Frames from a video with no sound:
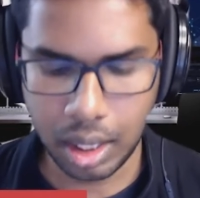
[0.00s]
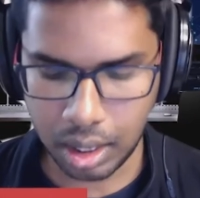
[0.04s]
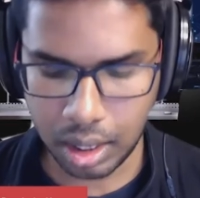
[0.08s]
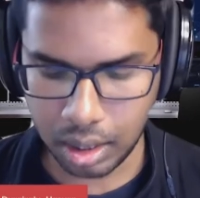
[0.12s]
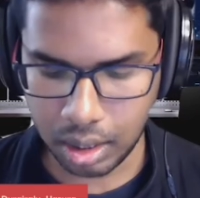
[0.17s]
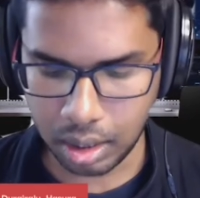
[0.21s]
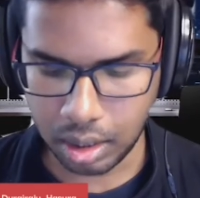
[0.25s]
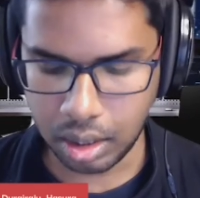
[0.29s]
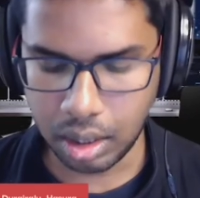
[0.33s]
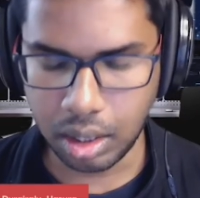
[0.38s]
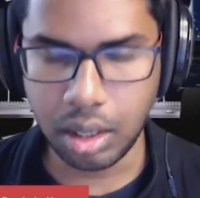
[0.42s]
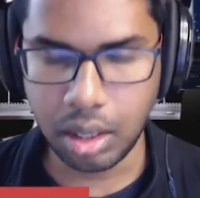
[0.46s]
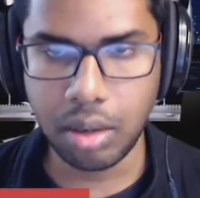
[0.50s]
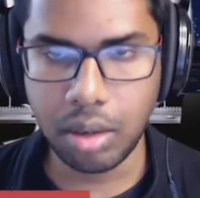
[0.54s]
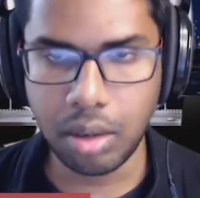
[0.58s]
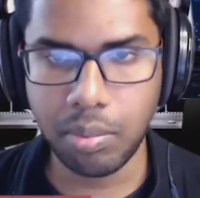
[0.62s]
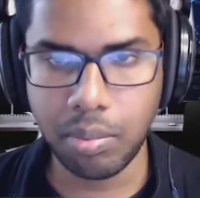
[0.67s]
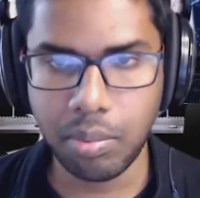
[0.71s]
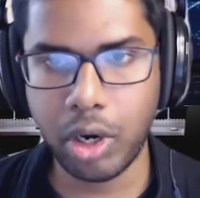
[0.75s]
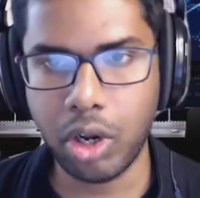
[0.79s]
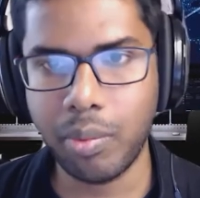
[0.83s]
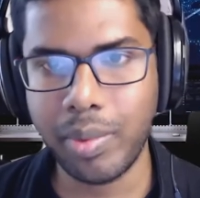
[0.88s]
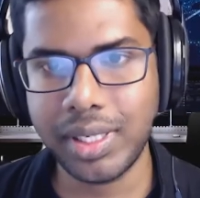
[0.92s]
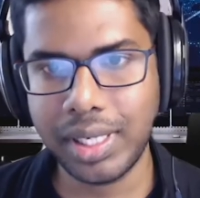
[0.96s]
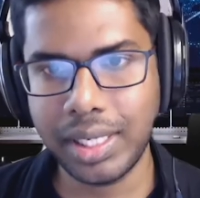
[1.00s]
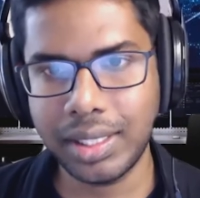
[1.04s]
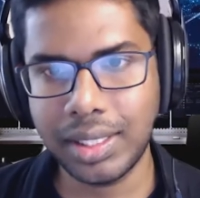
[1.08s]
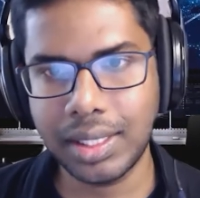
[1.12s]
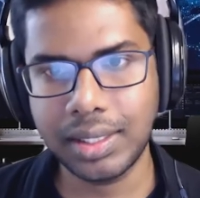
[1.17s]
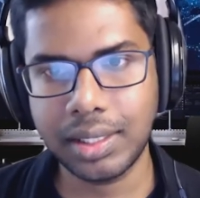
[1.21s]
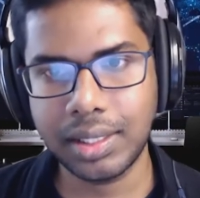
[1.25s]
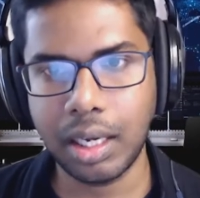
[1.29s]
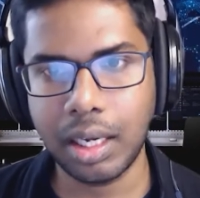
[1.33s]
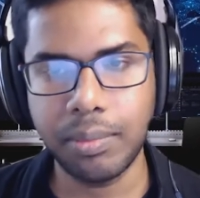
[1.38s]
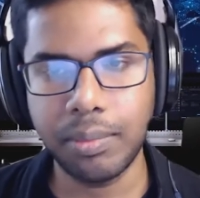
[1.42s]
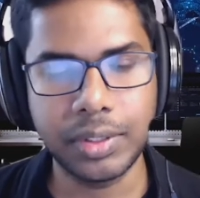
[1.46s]
But obviously this
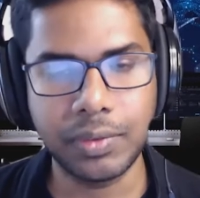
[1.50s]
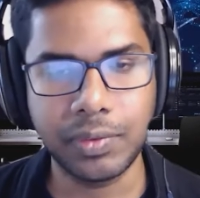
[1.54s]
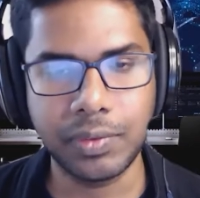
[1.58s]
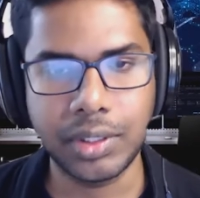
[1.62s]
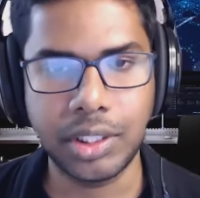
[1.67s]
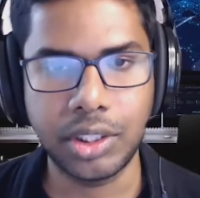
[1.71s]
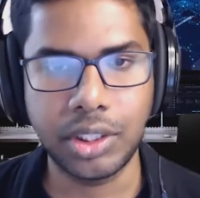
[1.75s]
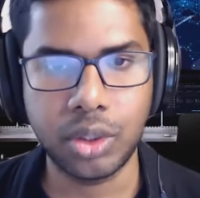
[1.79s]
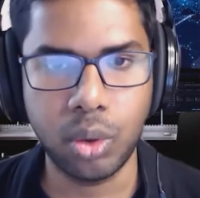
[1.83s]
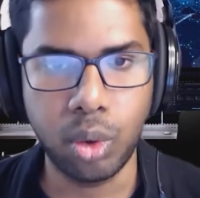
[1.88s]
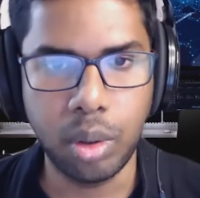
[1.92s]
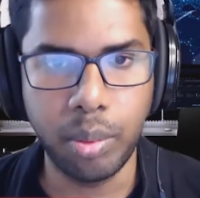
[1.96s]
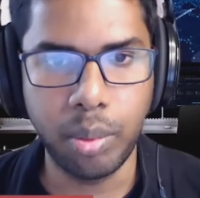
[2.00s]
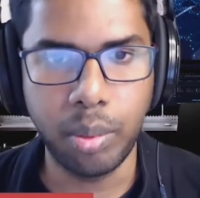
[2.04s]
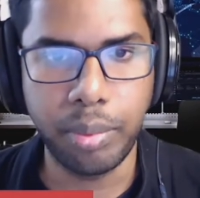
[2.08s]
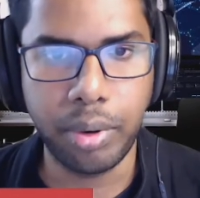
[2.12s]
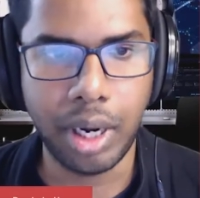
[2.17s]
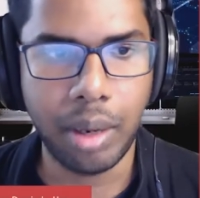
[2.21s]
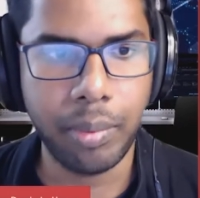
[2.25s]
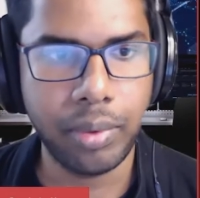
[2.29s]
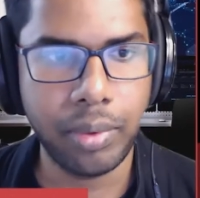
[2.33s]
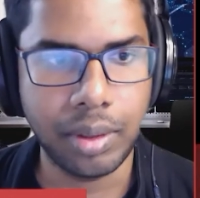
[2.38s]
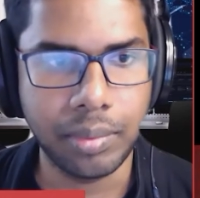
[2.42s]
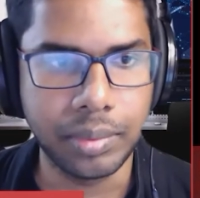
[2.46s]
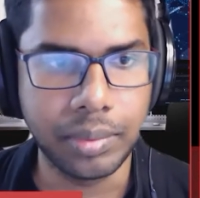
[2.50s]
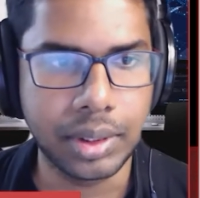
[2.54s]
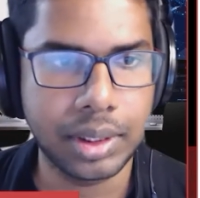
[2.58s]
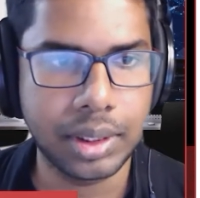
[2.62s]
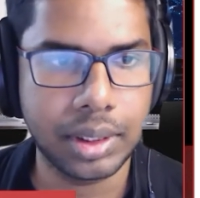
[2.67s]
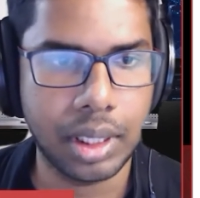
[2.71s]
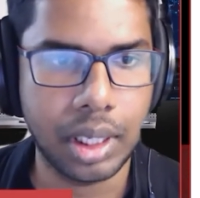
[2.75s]
comes with its own problems.